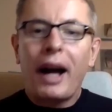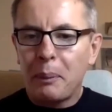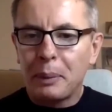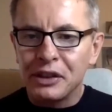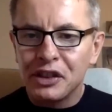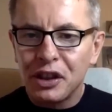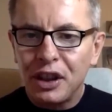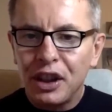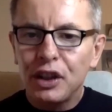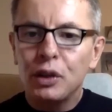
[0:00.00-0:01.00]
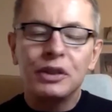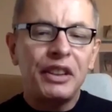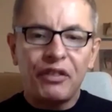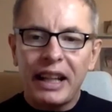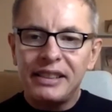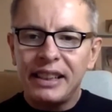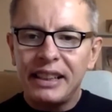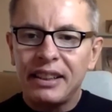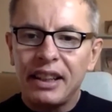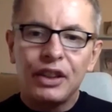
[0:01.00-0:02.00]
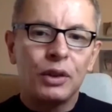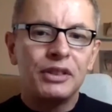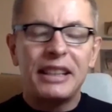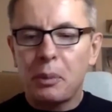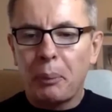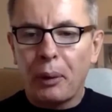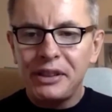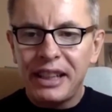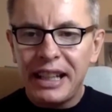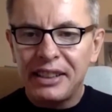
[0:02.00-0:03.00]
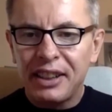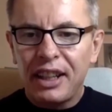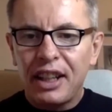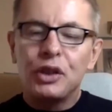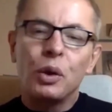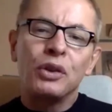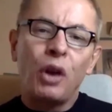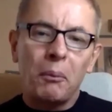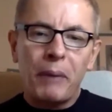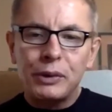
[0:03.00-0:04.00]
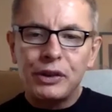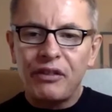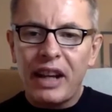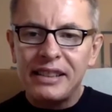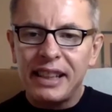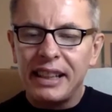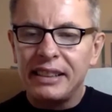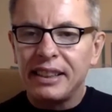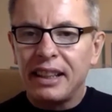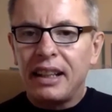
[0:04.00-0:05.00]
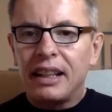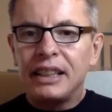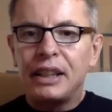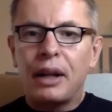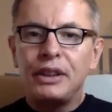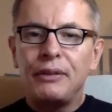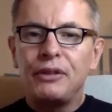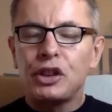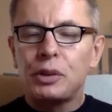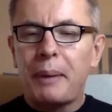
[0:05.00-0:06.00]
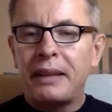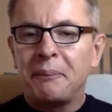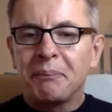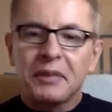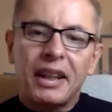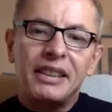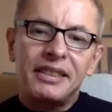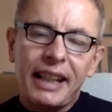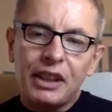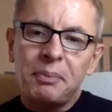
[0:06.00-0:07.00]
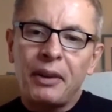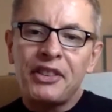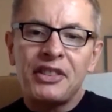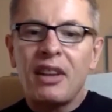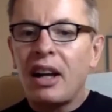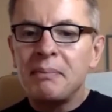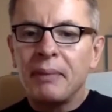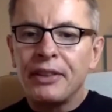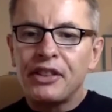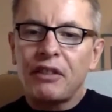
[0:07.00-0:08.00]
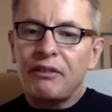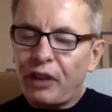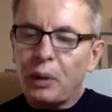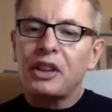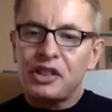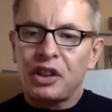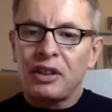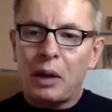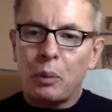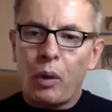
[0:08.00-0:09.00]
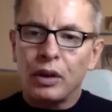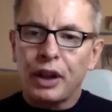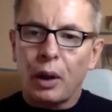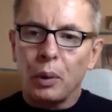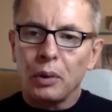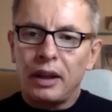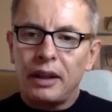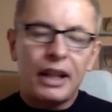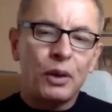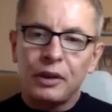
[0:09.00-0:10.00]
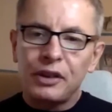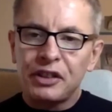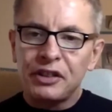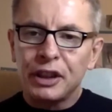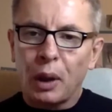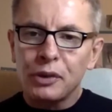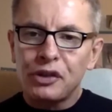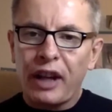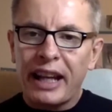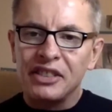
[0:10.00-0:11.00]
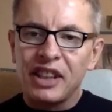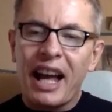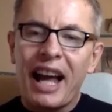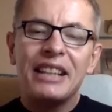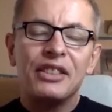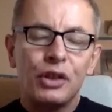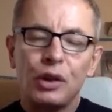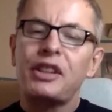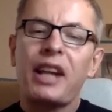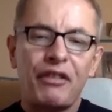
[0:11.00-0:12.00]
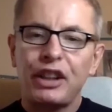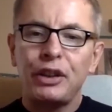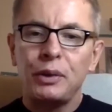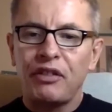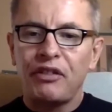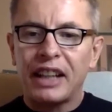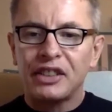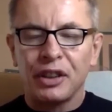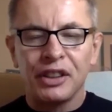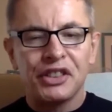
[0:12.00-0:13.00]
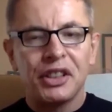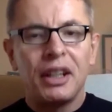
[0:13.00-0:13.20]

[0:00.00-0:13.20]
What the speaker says: happens? You're deflated, you're disappointed, you're not motivated. You've just spent 6 months, 9 months focusing on that one goal, then all of a sudden the goals change. And it does have a huge effect on us.